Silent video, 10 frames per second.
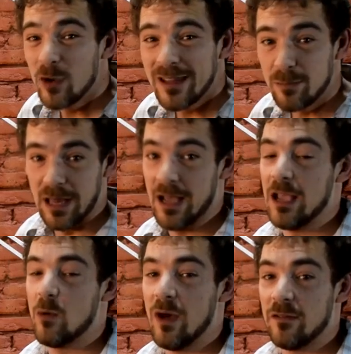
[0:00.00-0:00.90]
totally
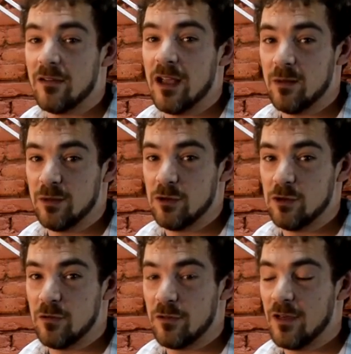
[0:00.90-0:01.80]
blocking Wi-Fi and
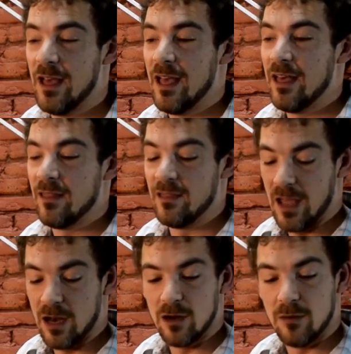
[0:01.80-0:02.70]
Bluetooth
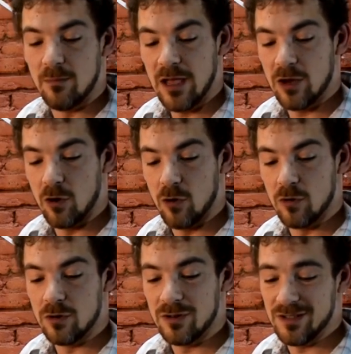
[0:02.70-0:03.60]
then make your
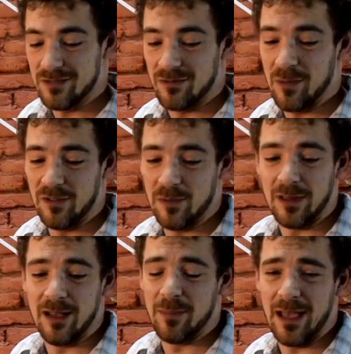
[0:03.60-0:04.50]
own. Just grab a
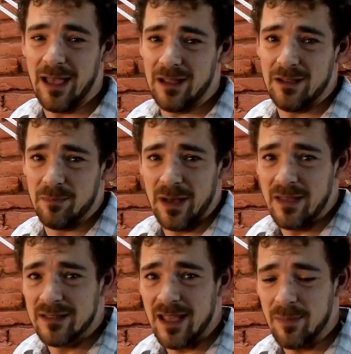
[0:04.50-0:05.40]
Ziploc bag and you
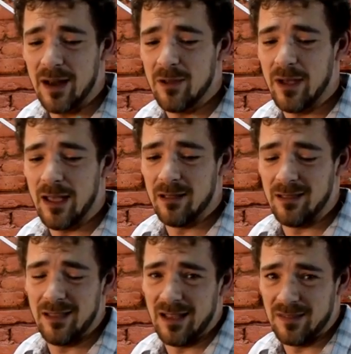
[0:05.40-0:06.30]
buy the tape anyway.
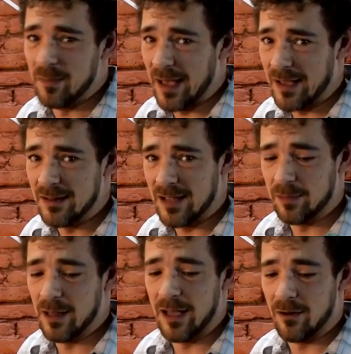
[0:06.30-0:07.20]
You got some packing
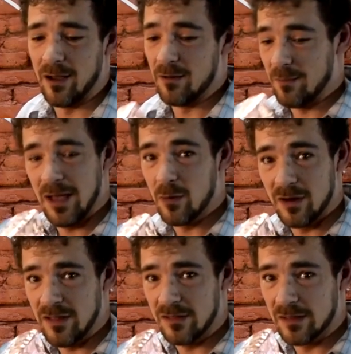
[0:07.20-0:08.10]
tape lying around. Make
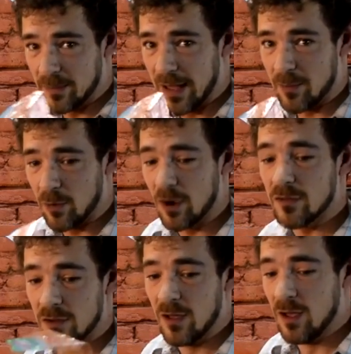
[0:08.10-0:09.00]
one of these little bad
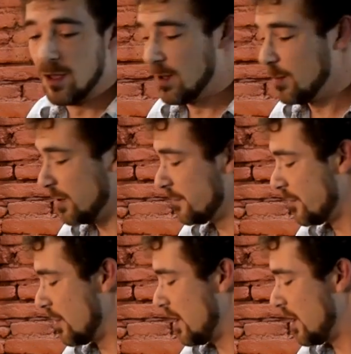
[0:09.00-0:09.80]
boys. Put the